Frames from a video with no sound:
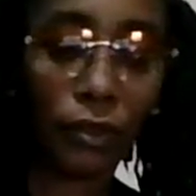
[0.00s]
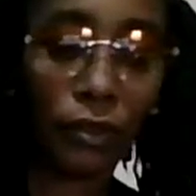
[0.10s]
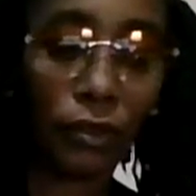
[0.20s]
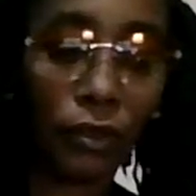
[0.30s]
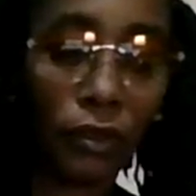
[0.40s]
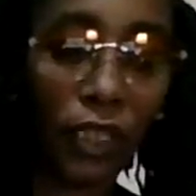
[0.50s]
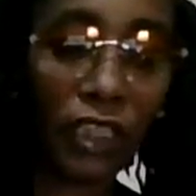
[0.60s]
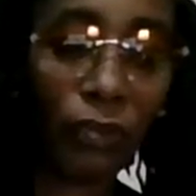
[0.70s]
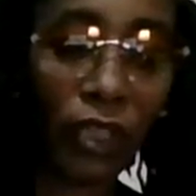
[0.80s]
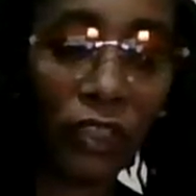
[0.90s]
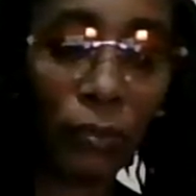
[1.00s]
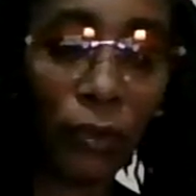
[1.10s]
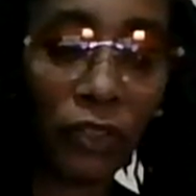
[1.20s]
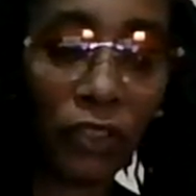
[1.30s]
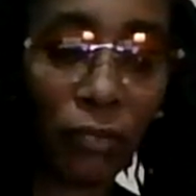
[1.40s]
That's why this person
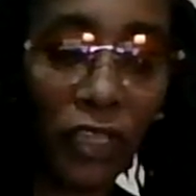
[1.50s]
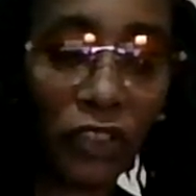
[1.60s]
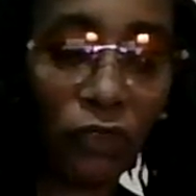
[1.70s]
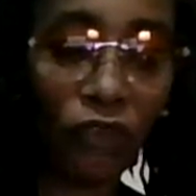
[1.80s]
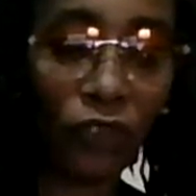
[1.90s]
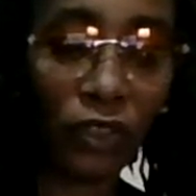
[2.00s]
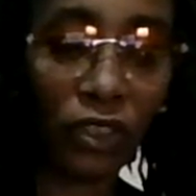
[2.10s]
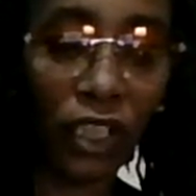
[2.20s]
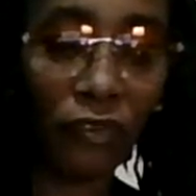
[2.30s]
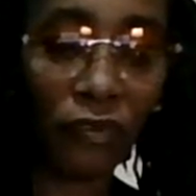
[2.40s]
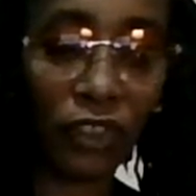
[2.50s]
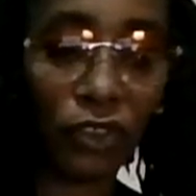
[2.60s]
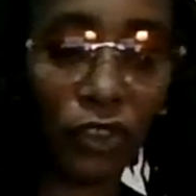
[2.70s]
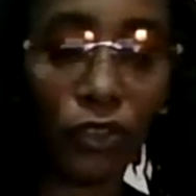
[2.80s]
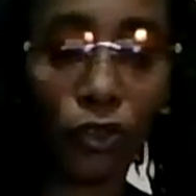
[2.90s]
makes you feel safe and
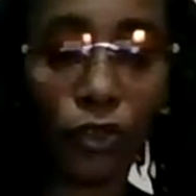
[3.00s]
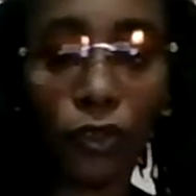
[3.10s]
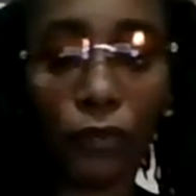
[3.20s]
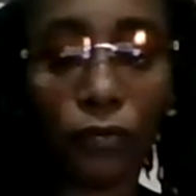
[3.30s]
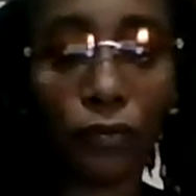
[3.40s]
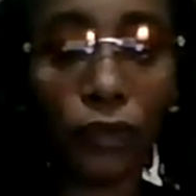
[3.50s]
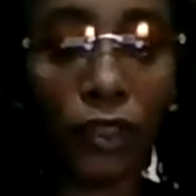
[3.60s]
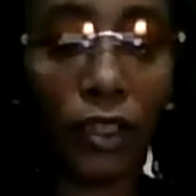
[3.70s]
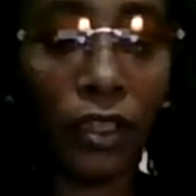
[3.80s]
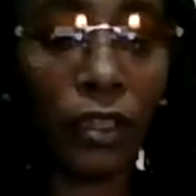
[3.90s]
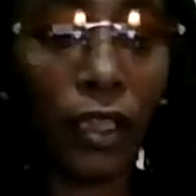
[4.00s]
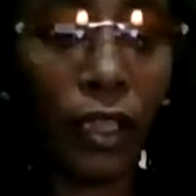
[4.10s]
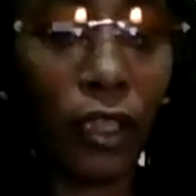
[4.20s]
secure. Dig that.